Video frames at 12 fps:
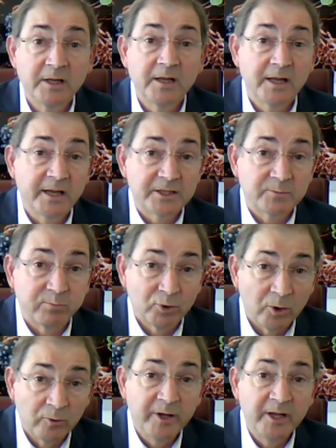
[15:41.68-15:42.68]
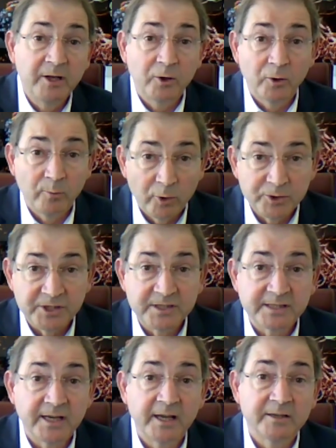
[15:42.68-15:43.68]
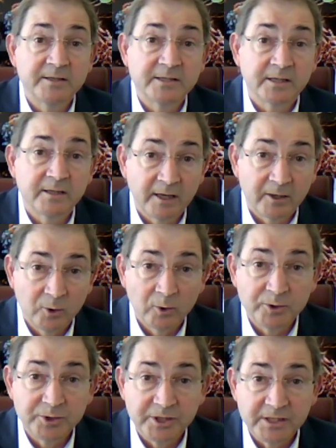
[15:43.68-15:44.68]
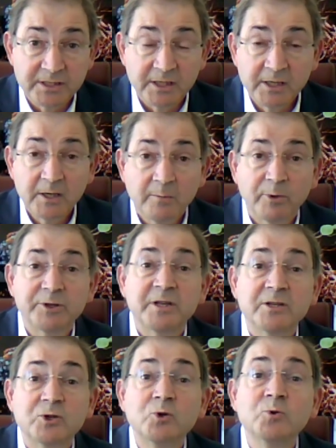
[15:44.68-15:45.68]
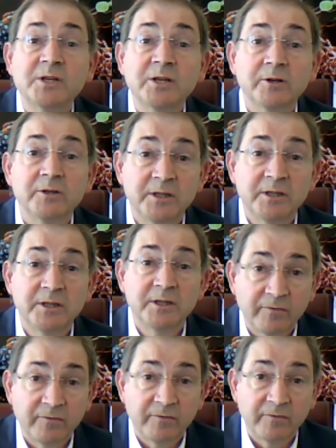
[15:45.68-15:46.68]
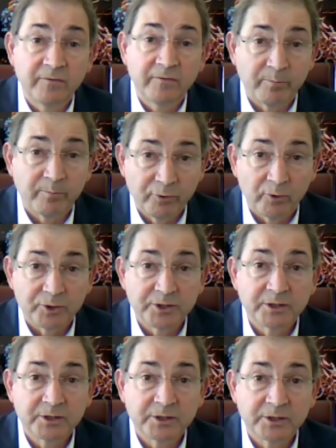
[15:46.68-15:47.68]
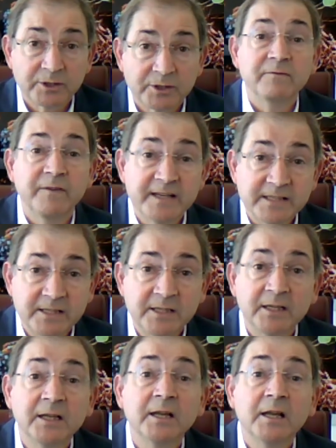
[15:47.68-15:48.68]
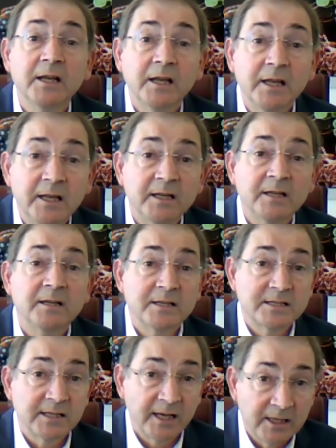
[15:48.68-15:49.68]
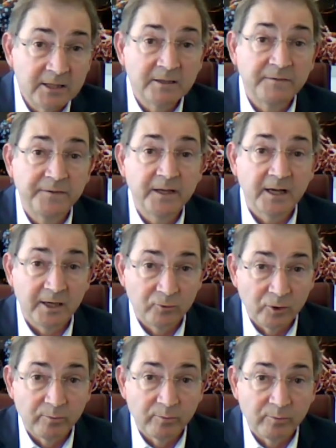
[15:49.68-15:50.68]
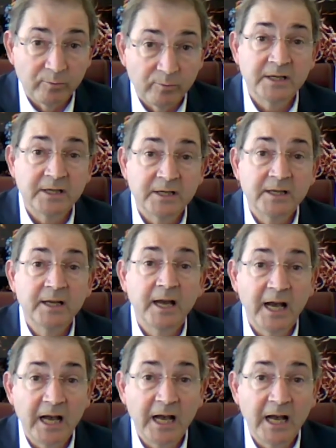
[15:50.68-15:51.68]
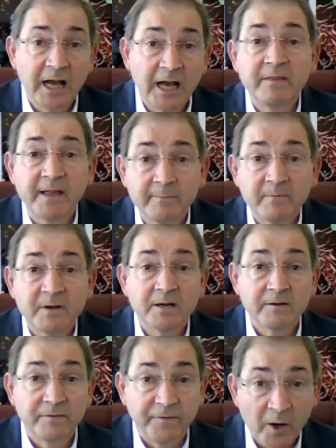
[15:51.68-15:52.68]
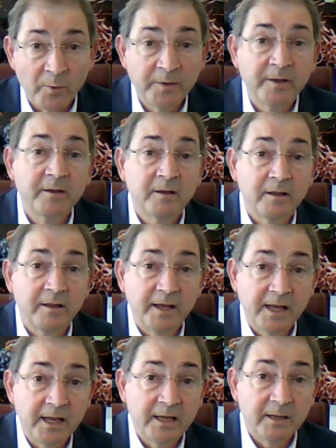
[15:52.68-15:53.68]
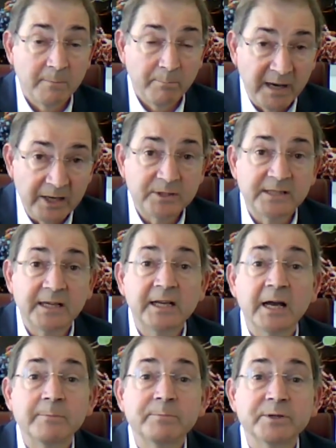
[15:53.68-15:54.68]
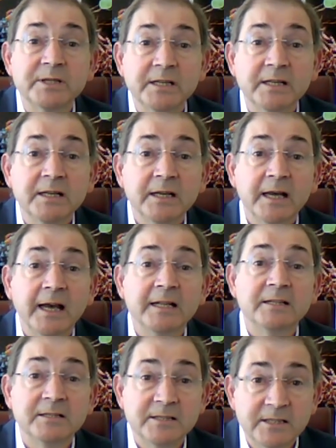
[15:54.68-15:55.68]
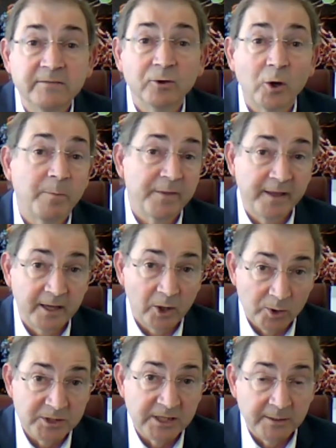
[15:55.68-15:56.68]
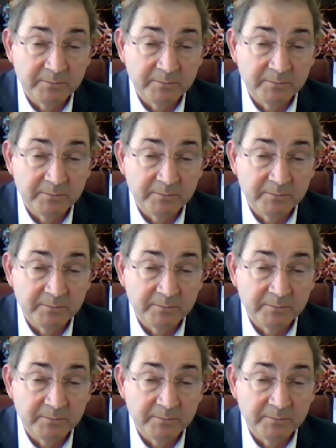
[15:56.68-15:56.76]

exploring emerging science and technologies, but is using a different approach, investing in scientific entrepreneurs, helping them found their biotech company and develop their concept.